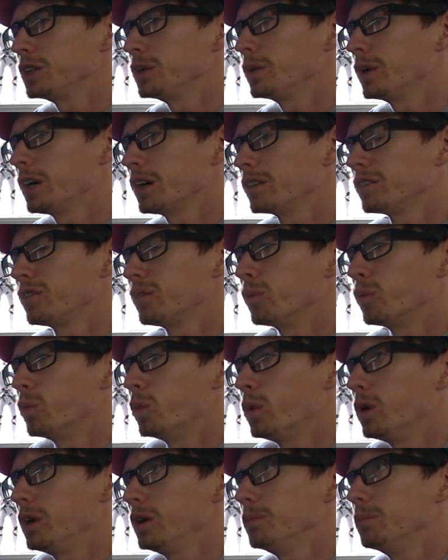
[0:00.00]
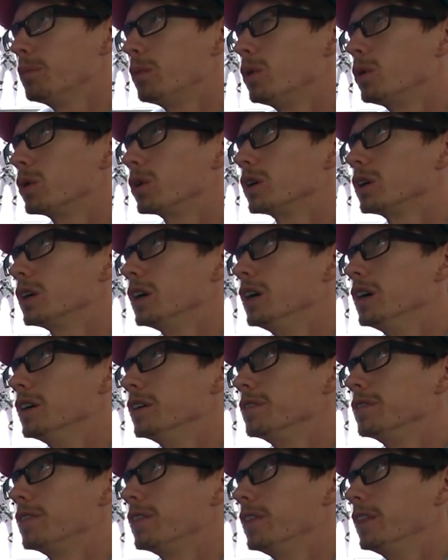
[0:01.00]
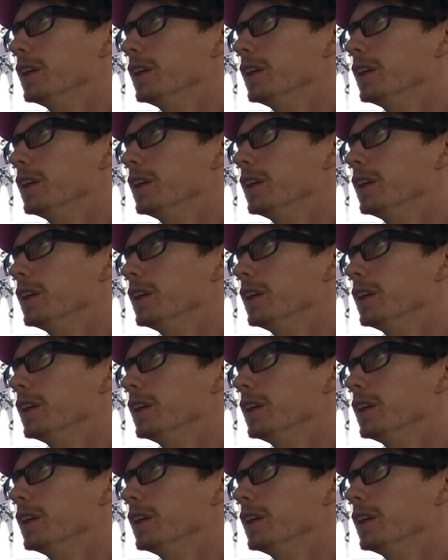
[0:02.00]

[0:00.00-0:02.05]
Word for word: you have one more of